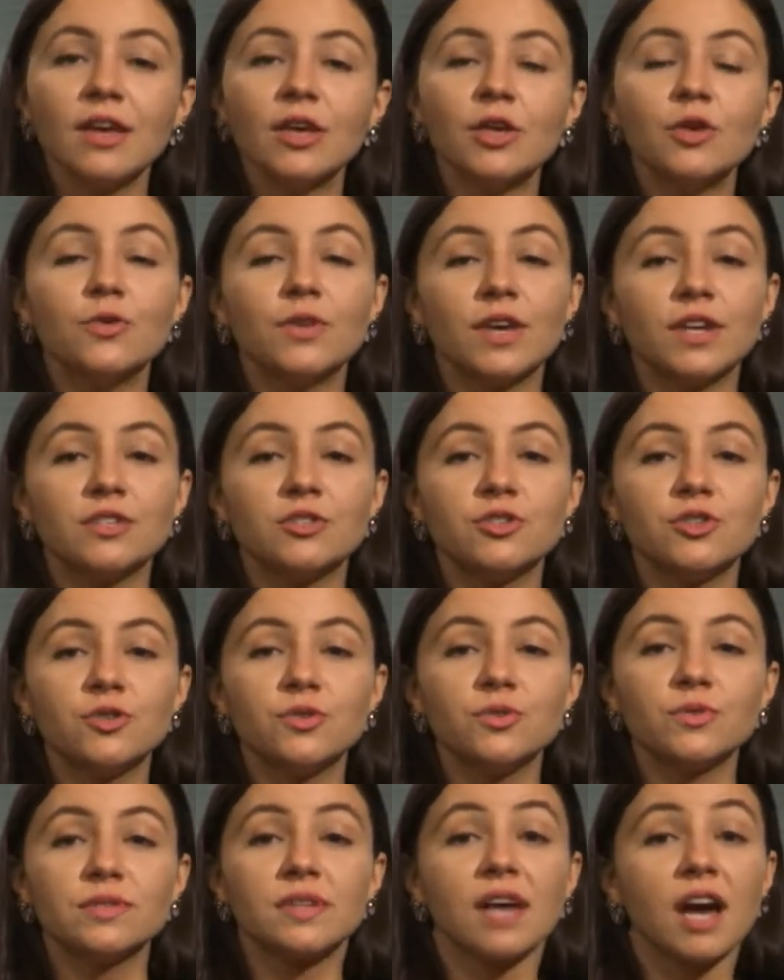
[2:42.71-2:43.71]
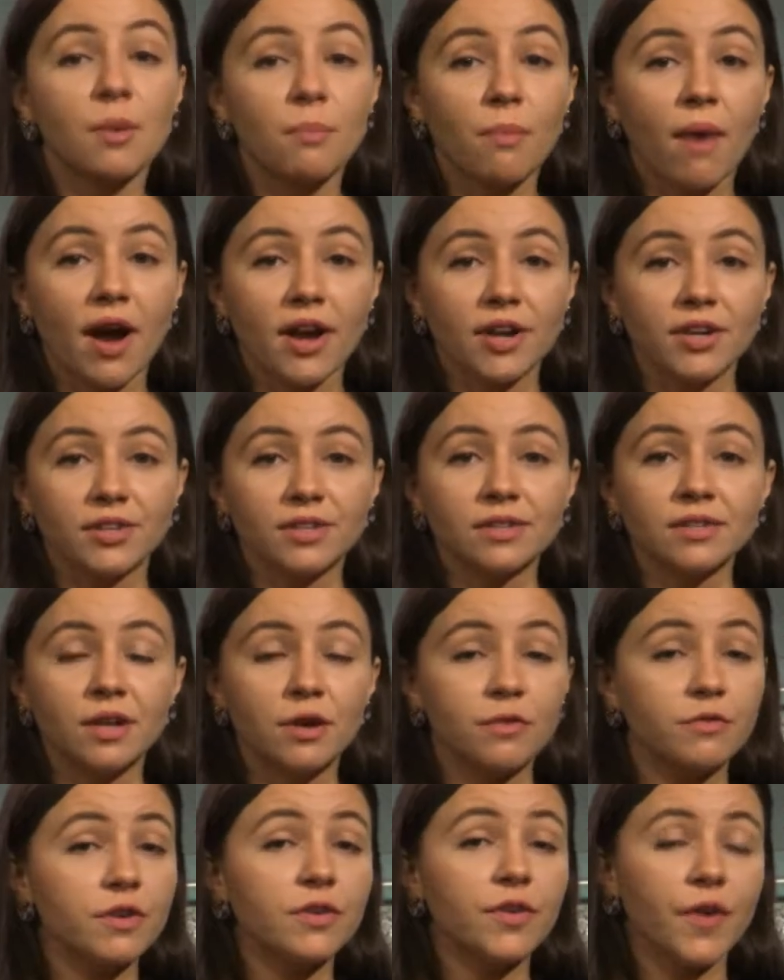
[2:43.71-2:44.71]
You can choose a minor
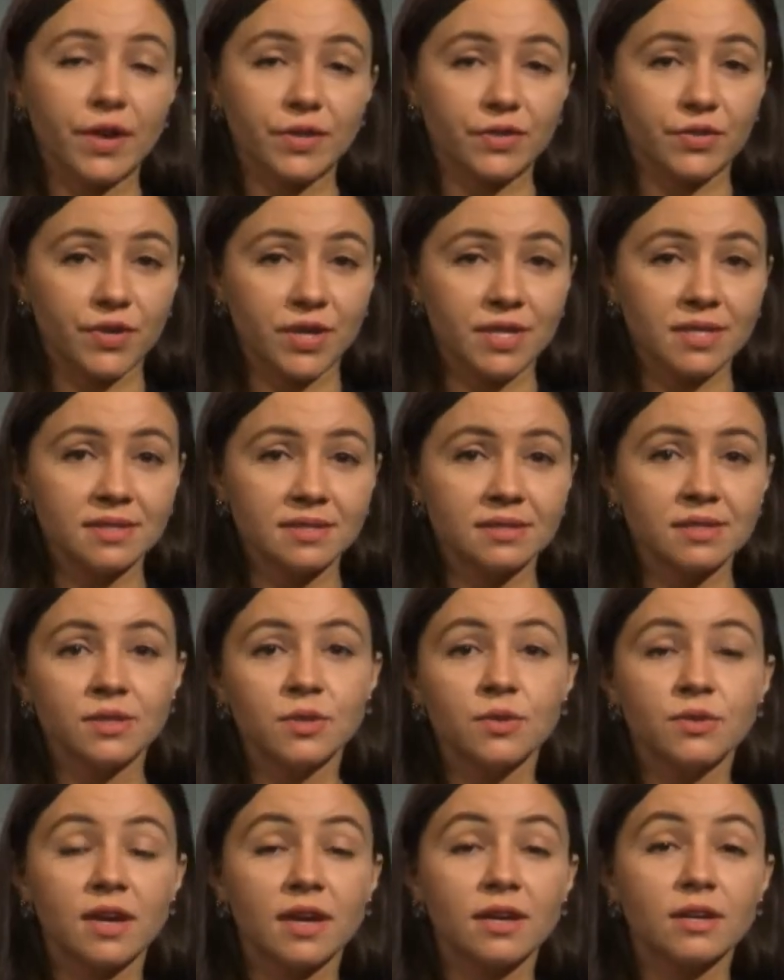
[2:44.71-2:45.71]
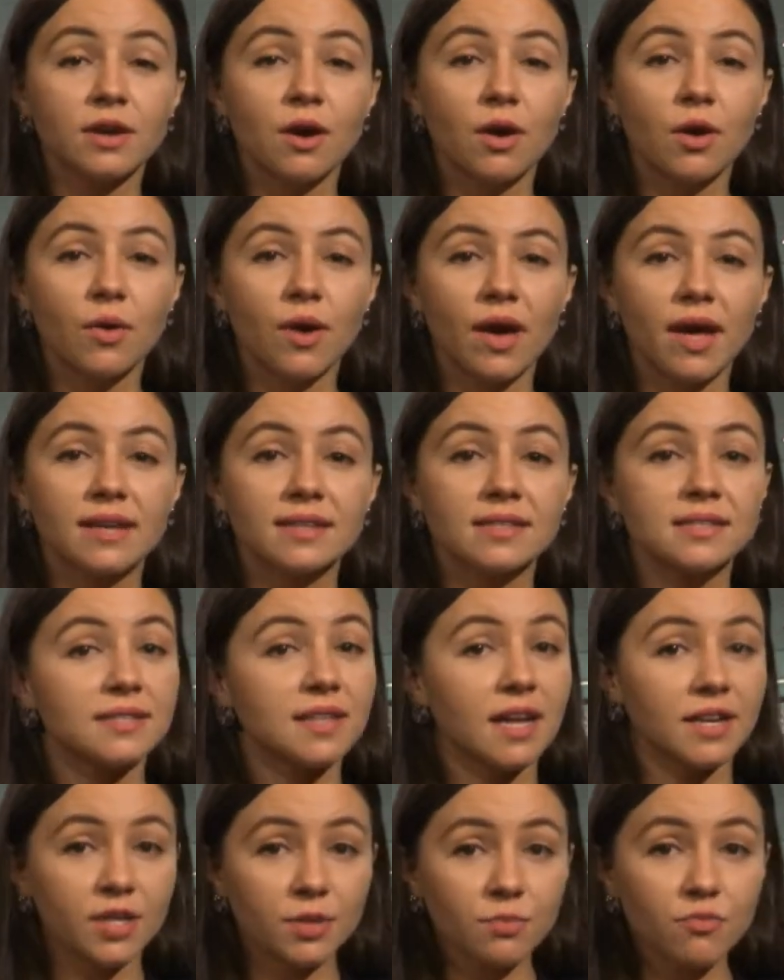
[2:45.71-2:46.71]
of your interest, you can go and
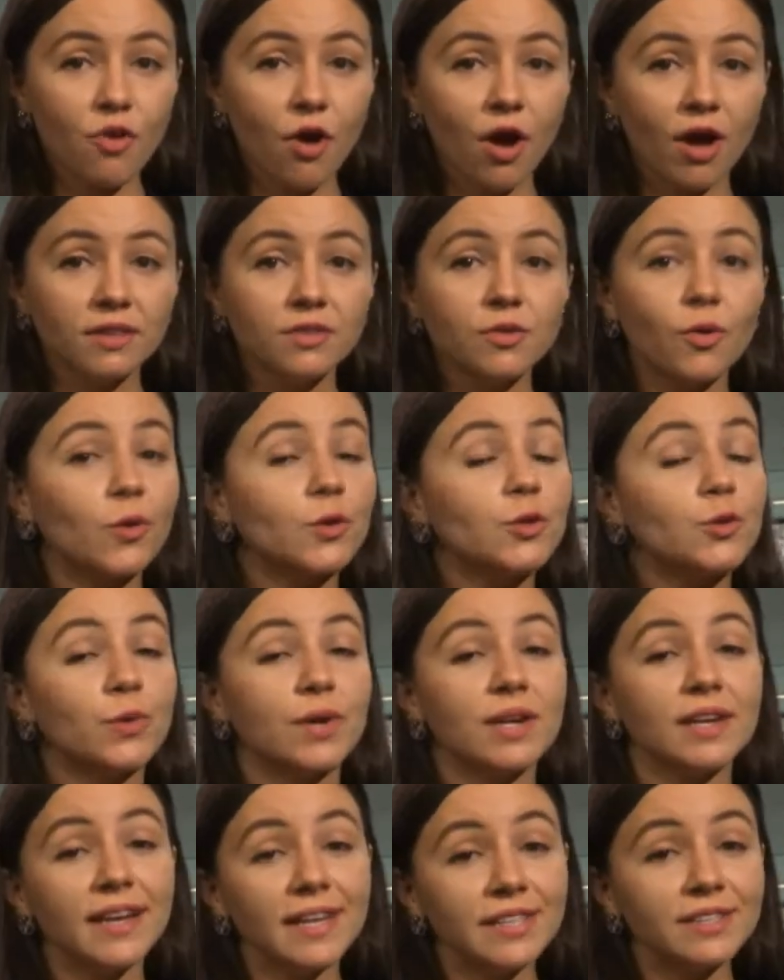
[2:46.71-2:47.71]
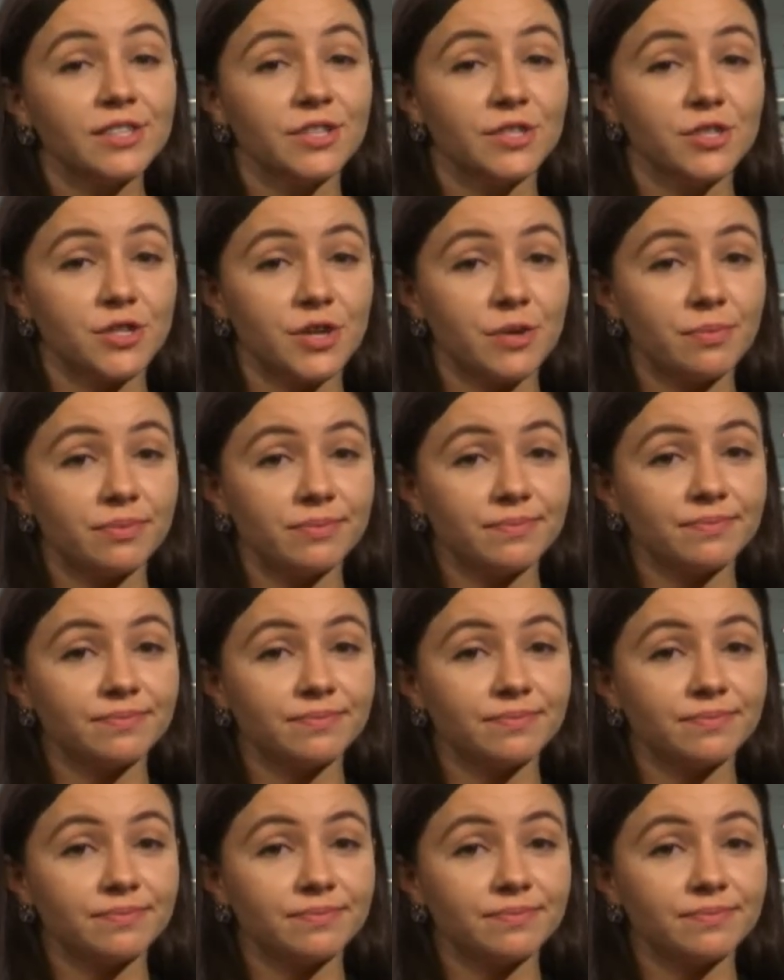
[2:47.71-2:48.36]
study abroad or do an internship.